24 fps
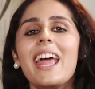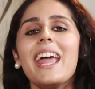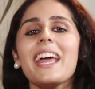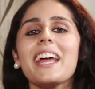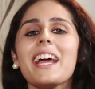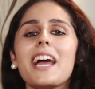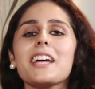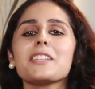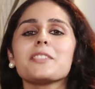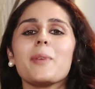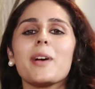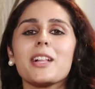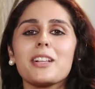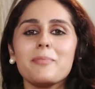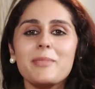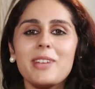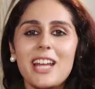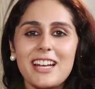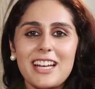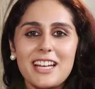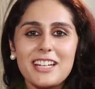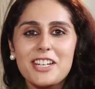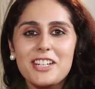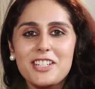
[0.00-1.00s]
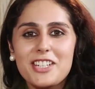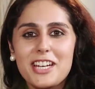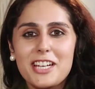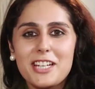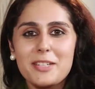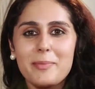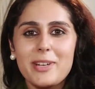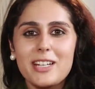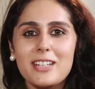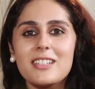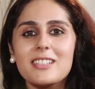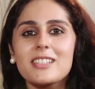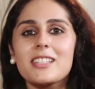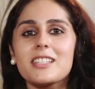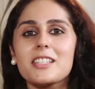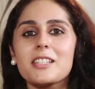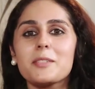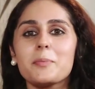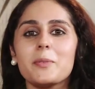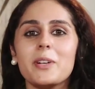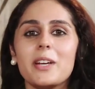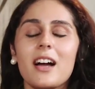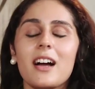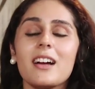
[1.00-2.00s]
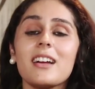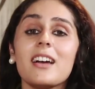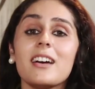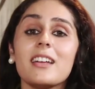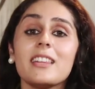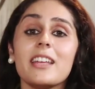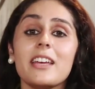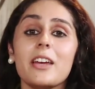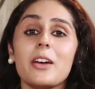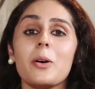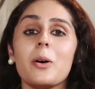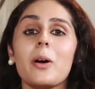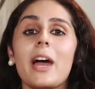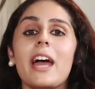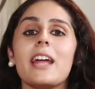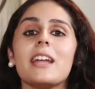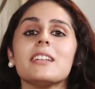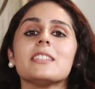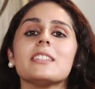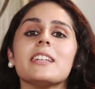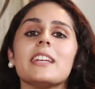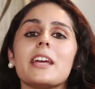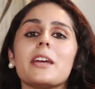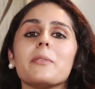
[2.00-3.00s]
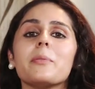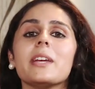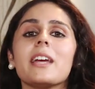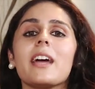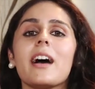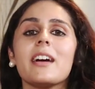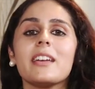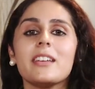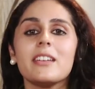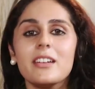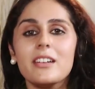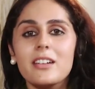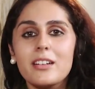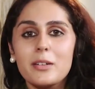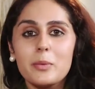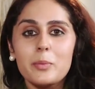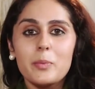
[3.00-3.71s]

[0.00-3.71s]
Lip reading: Hey guys, welcome to NIJ Changemakers. This is Priyanka Deo, and today we are here